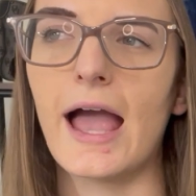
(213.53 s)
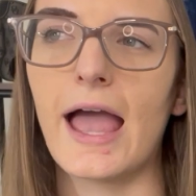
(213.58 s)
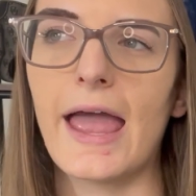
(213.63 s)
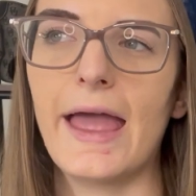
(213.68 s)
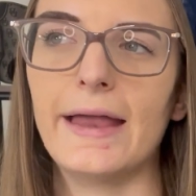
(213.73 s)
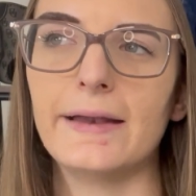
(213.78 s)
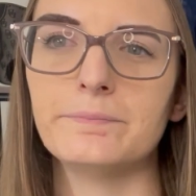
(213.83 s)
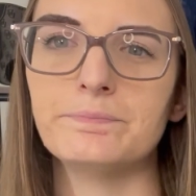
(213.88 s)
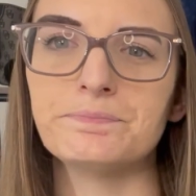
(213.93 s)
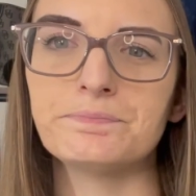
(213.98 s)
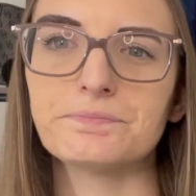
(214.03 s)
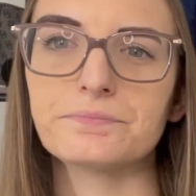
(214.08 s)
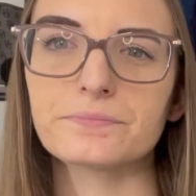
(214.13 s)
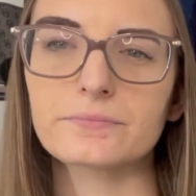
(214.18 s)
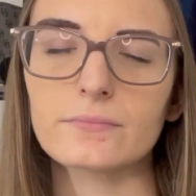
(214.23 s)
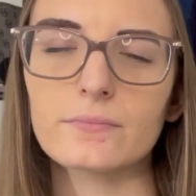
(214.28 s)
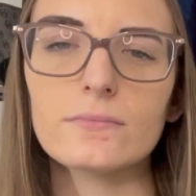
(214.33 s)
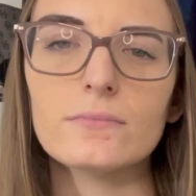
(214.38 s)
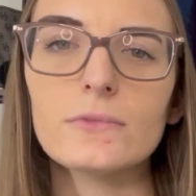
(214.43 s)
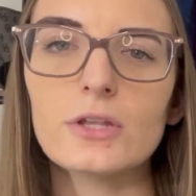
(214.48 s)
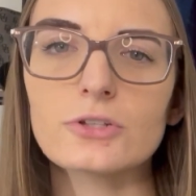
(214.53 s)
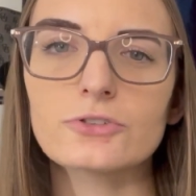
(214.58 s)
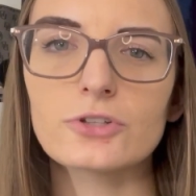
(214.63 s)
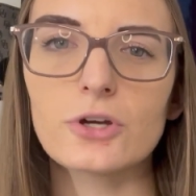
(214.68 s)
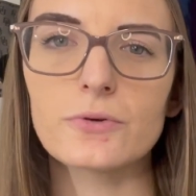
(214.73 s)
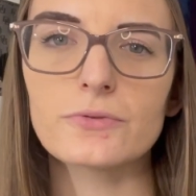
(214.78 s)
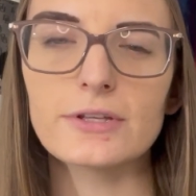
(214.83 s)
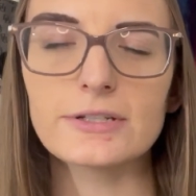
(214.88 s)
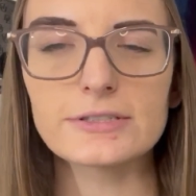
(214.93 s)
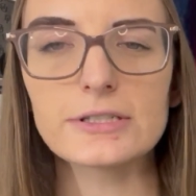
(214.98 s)
And
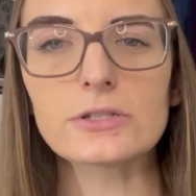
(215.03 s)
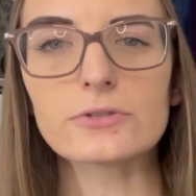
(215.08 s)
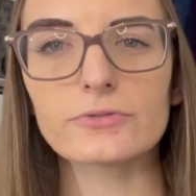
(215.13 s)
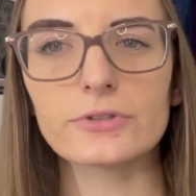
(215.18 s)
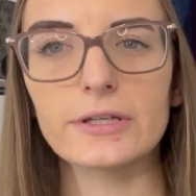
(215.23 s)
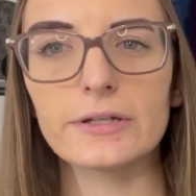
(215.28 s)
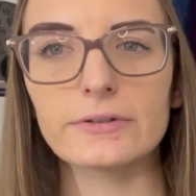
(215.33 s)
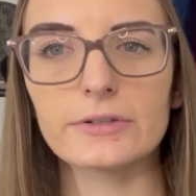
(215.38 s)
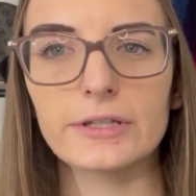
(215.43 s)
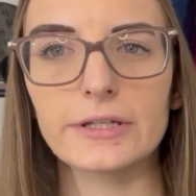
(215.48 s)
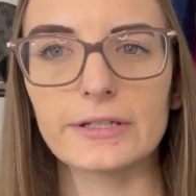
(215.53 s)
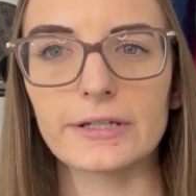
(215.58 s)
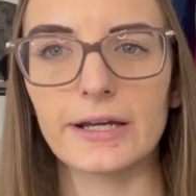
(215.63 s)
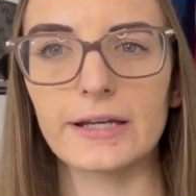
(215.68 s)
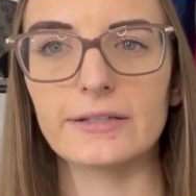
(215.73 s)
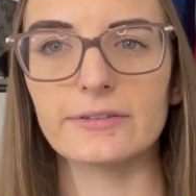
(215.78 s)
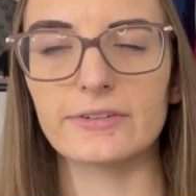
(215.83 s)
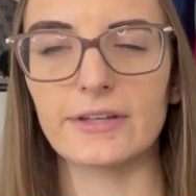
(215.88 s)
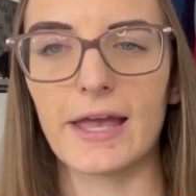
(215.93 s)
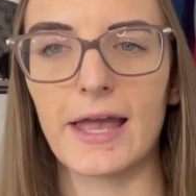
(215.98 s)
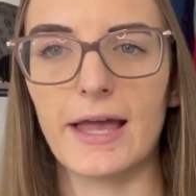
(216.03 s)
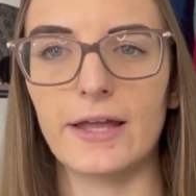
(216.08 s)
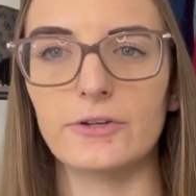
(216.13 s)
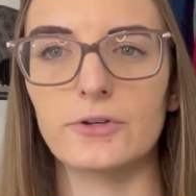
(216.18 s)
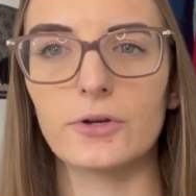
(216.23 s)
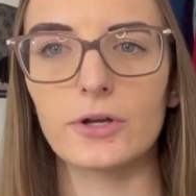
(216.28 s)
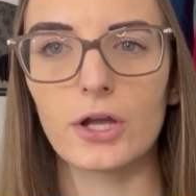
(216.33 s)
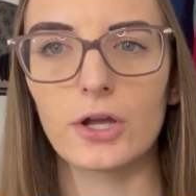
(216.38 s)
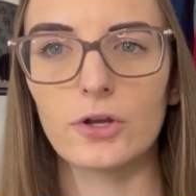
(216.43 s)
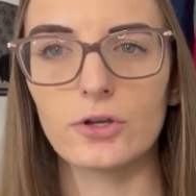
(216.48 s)
so this is really nice, and
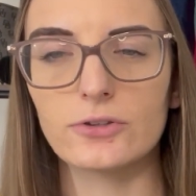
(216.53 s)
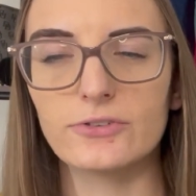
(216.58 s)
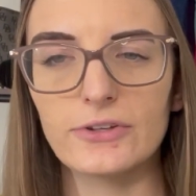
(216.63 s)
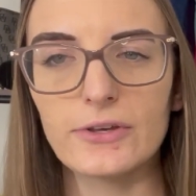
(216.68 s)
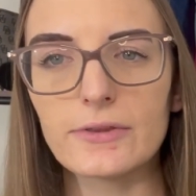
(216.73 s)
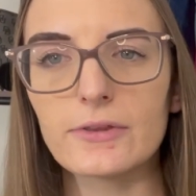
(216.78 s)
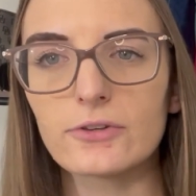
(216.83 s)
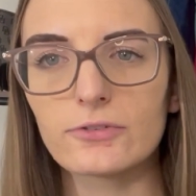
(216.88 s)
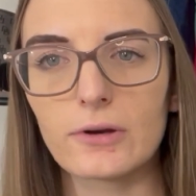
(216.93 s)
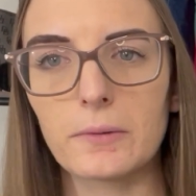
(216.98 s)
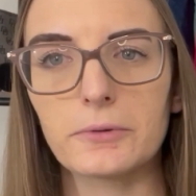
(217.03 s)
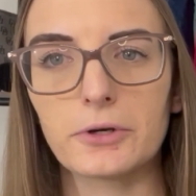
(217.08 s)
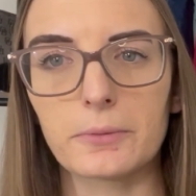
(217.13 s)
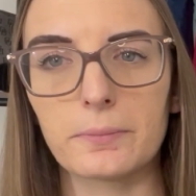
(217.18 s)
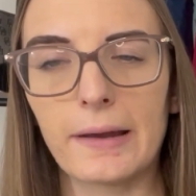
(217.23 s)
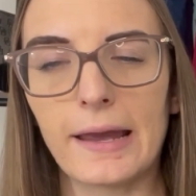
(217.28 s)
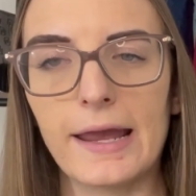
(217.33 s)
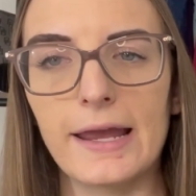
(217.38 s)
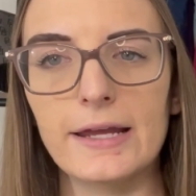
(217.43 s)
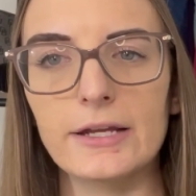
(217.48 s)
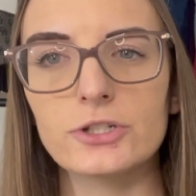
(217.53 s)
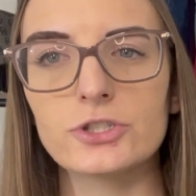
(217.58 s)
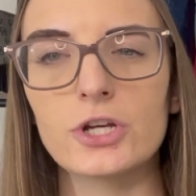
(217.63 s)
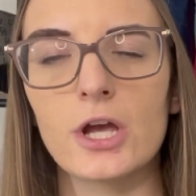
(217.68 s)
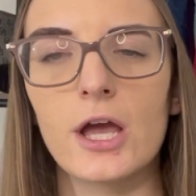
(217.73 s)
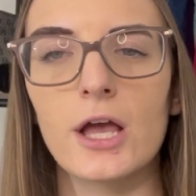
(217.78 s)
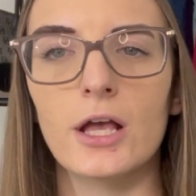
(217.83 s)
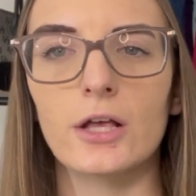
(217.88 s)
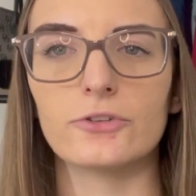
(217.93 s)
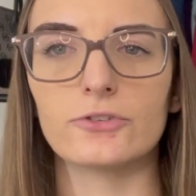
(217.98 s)
you can see this from your page,
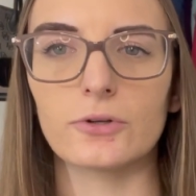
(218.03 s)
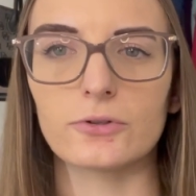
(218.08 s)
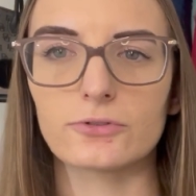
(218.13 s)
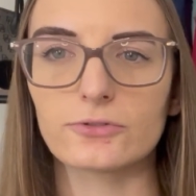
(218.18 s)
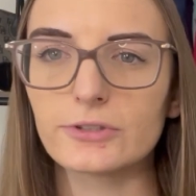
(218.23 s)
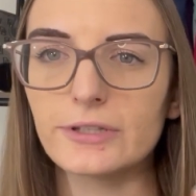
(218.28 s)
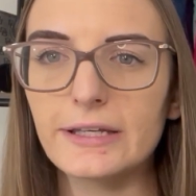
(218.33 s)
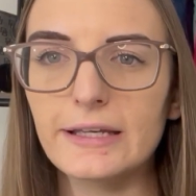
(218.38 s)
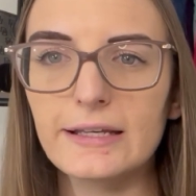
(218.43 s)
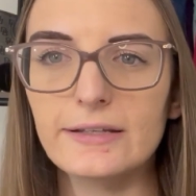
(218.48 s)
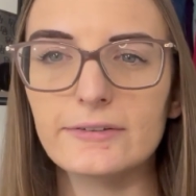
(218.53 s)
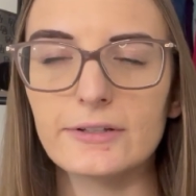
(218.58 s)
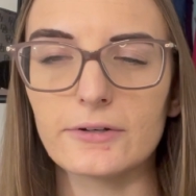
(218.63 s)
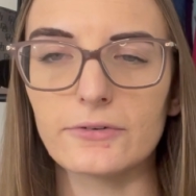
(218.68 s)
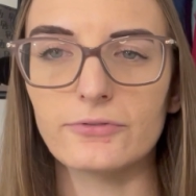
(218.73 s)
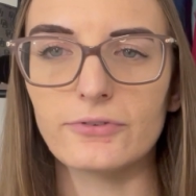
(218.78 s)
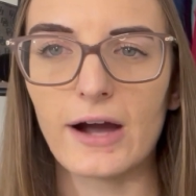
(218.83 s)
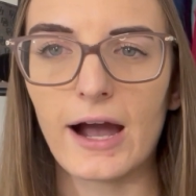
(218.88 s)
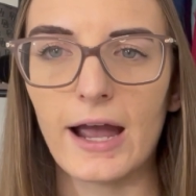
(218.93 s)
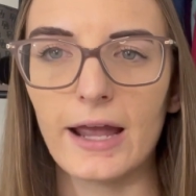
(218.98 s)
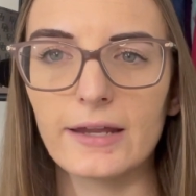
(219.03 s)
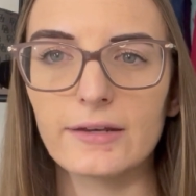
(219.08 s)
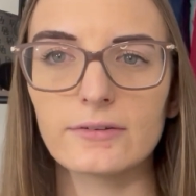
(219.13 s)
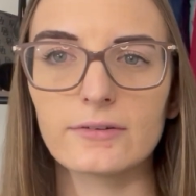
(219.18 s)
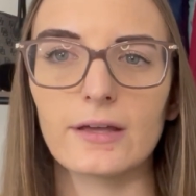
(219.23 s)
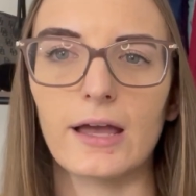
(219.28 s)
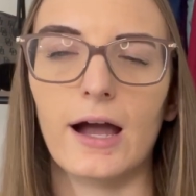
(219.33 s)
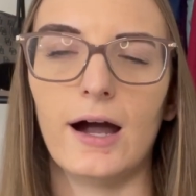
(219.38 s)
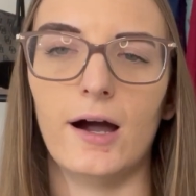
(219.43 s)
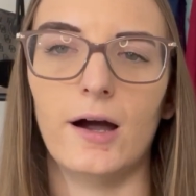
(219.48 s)
so it's really easy to
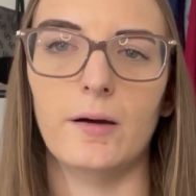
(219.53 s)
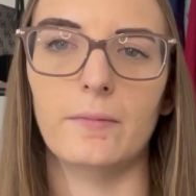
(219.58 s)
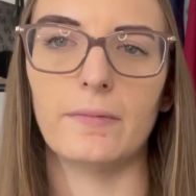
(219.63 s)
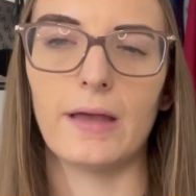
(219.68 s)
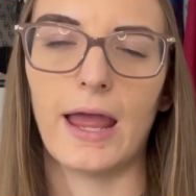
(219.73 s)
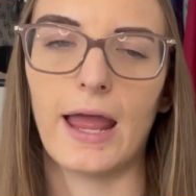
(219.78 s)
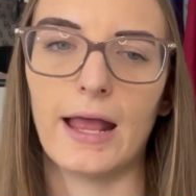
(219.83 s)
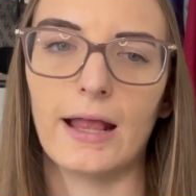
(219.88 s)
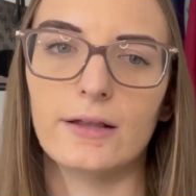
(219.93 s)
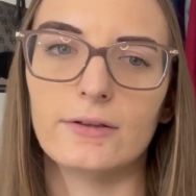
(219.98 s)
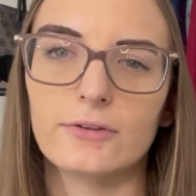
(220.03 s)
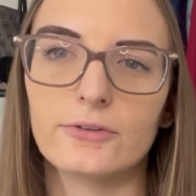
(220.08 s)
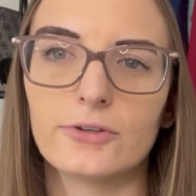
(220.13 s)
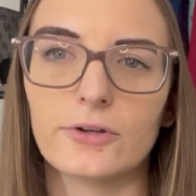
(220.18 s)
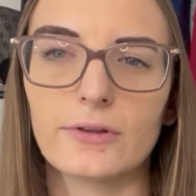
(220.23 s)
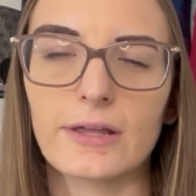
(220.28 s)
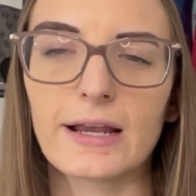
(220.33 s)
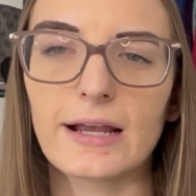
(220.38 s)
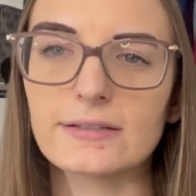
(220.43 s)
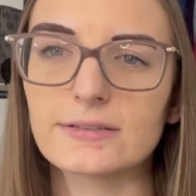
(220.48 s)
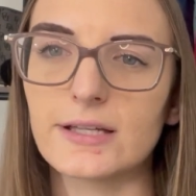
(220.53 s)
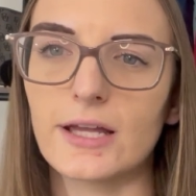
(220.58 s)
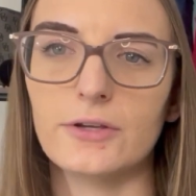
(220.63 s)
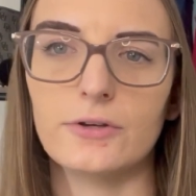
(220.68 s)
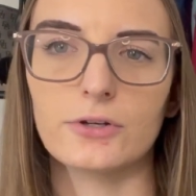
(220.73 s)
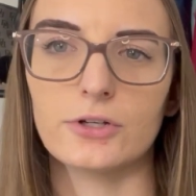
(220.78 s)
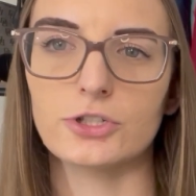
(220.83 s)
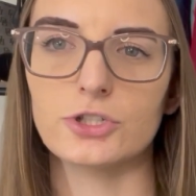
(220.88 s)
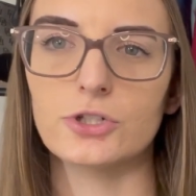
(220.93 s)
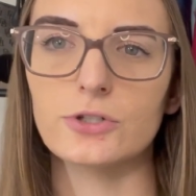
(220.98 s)
find. And so like I said,
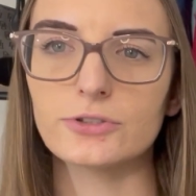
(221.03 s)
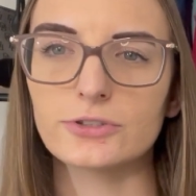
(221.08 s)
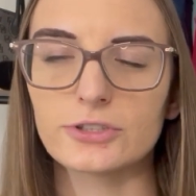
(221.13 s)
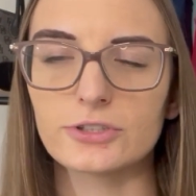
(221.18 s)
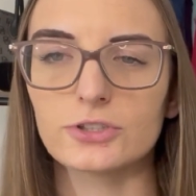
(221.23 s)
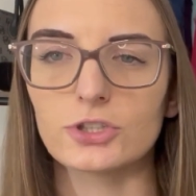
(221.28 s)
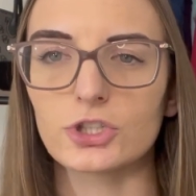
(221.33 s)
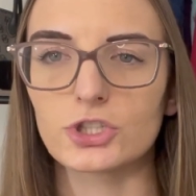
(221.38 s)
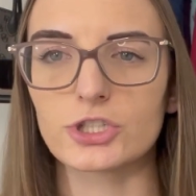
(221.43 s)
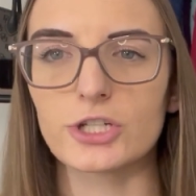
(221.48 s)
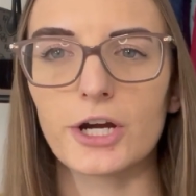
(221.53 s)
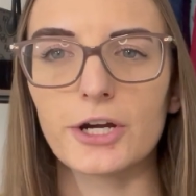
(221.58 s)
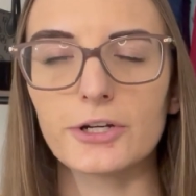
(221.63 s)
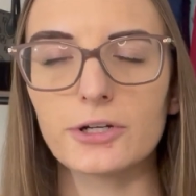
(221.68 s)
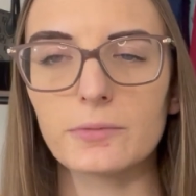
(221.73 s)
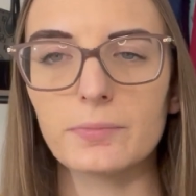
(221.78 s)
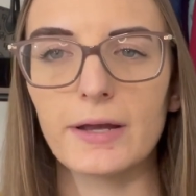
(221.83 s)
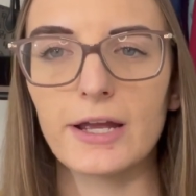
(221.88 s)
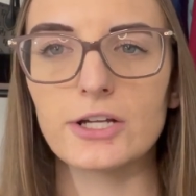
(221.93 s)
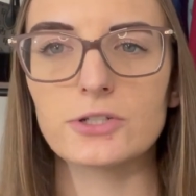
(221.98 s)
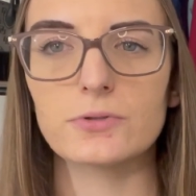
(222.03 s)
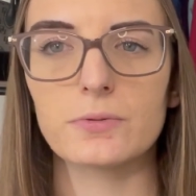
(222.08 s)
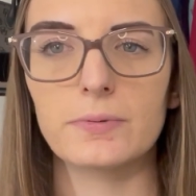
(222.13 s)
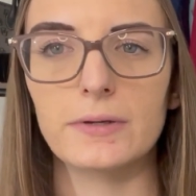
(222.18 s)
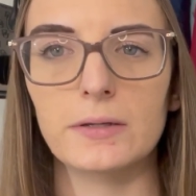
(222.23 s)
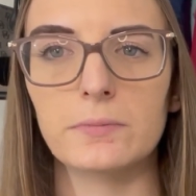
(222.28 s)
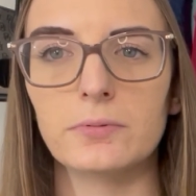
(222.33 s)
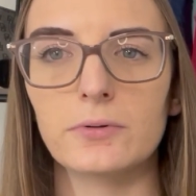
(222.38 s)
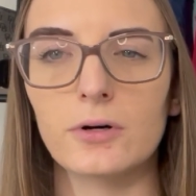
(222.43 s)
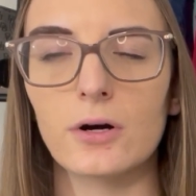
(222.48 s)
you could use this to share your page with
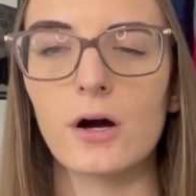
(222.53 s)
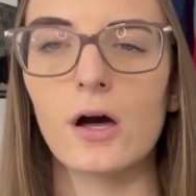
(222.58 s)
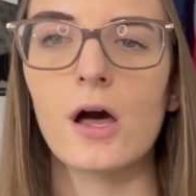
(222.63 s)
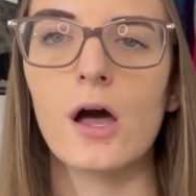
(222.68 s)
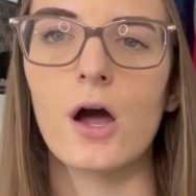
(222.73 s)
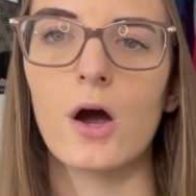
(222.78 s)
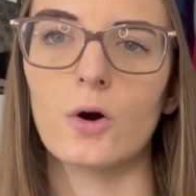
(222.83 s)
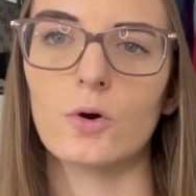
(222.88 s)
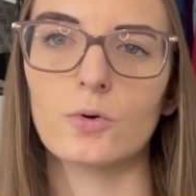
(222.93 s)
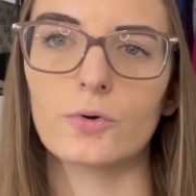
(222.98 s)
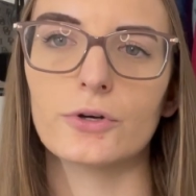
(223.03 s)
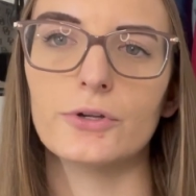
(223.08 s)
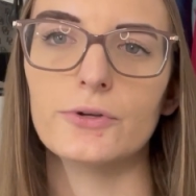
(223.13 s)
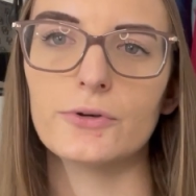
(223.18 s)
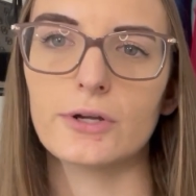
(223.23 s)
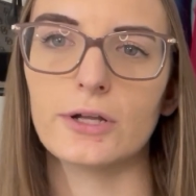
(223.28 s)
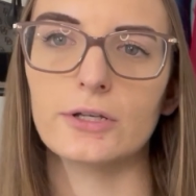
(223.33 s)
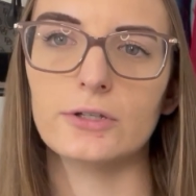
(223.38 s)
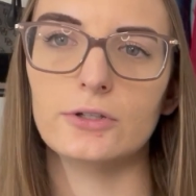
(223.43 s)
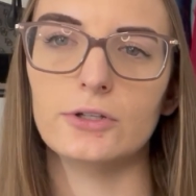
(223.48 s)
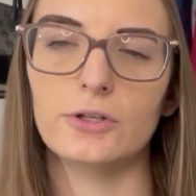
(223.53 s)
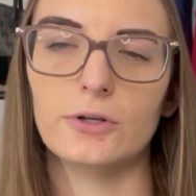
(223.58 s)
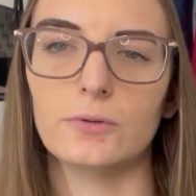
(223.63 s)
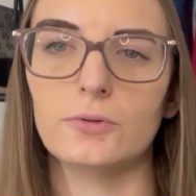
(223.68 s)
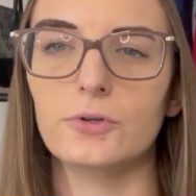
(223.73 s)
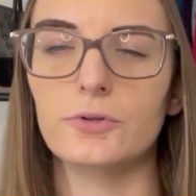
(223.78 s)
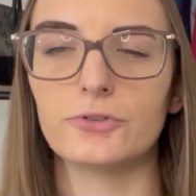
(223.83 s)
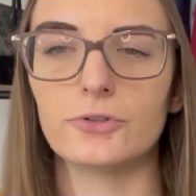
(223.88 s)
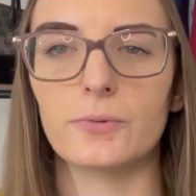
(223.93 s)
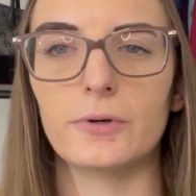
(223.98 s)
people, or you can, you know,
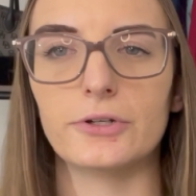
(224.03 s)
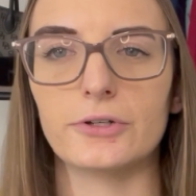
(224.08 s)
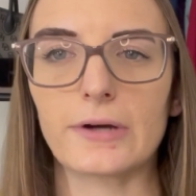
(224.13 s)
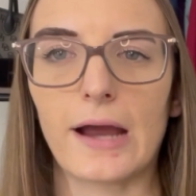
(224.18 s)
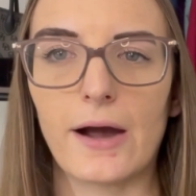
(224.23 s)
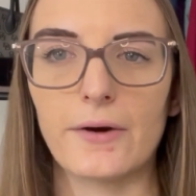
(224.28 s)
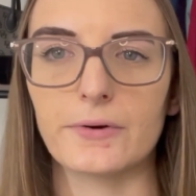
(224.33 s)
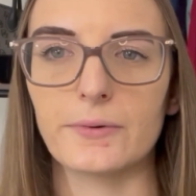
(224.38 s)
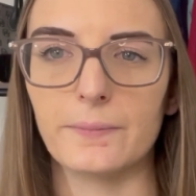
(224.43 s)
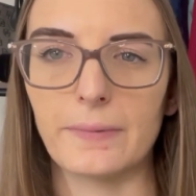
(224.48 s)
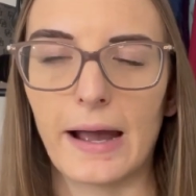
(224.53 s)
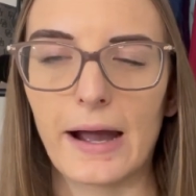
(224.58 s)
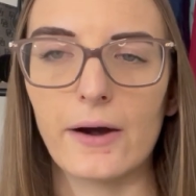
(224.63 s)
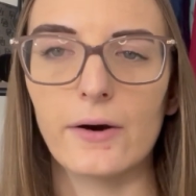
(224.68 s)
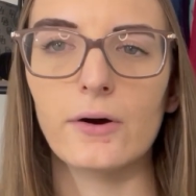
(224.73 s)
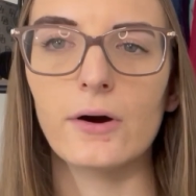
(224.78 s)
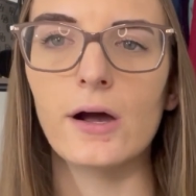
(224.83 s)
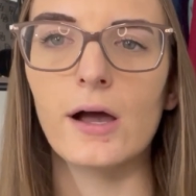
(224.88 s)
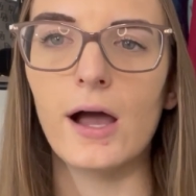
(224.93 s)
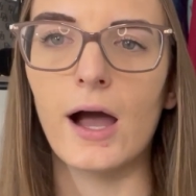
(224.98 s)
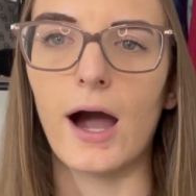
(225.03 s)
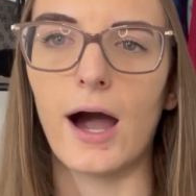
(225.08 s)
use it when you're out and about.